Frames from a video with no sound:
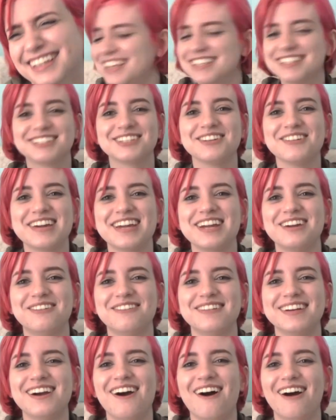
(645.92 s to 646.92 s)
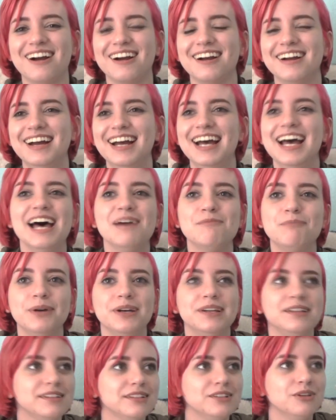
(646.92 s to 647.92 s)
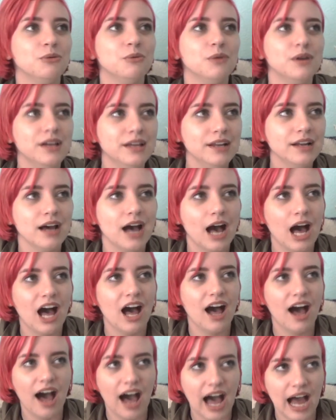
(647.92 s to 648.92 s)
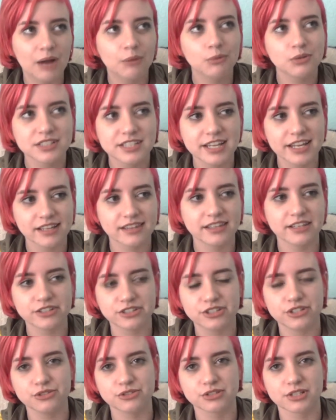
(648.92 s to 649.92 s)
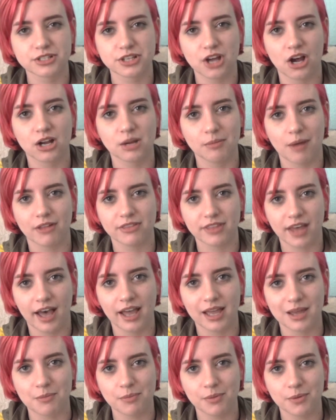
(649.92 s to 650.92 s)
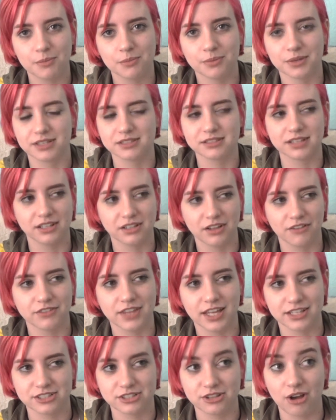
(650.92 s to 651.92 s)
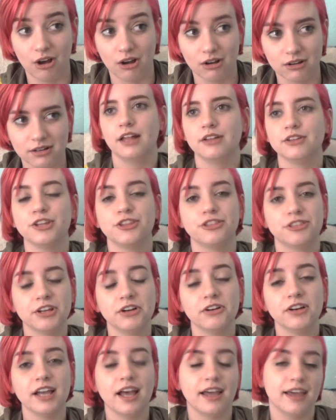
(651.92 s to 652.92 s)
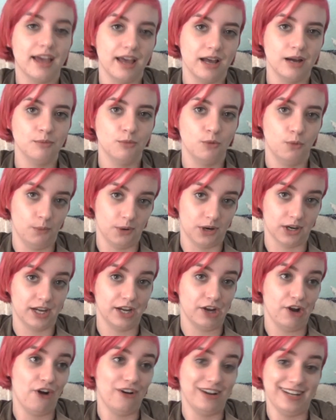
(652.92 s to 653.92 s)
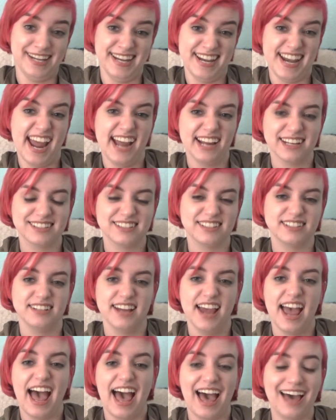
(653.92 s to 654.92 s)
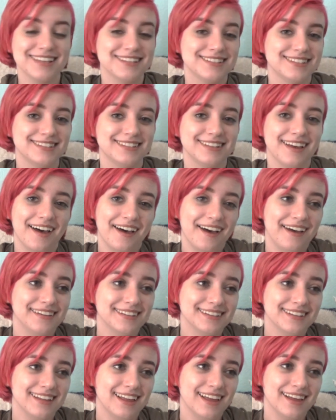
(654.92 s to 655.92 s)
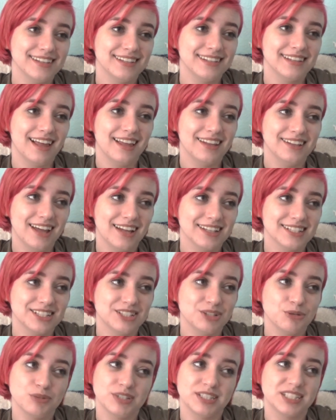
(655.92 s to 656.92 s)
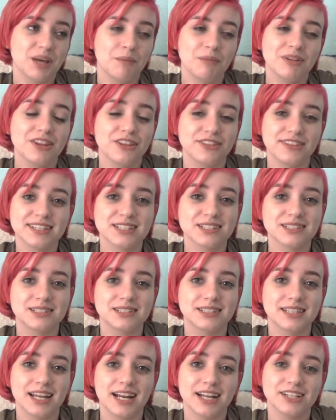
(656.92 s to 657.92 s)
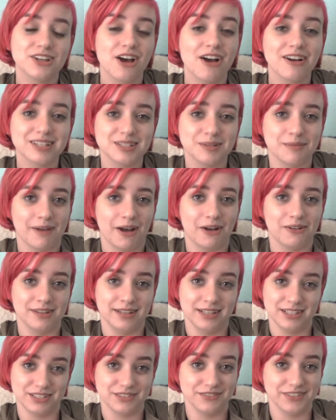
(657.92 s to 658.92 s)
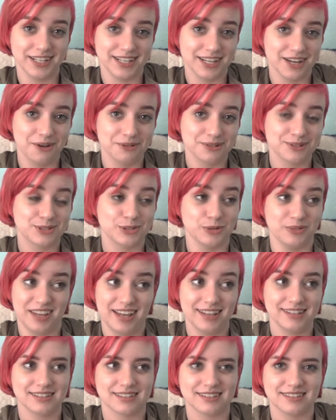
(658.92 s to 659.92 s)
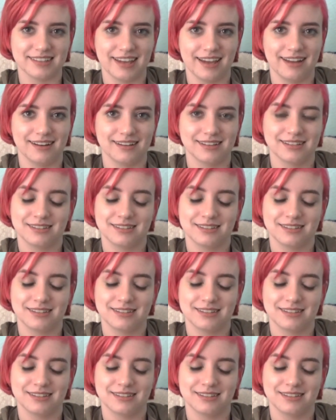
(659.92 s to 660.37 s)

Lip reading: So here we are. But you know what? I will take the excuse to talk about the hype because I love that song. The theory I am working on next has a lot to do with some of the things that I talked about in this video, so that's exciting.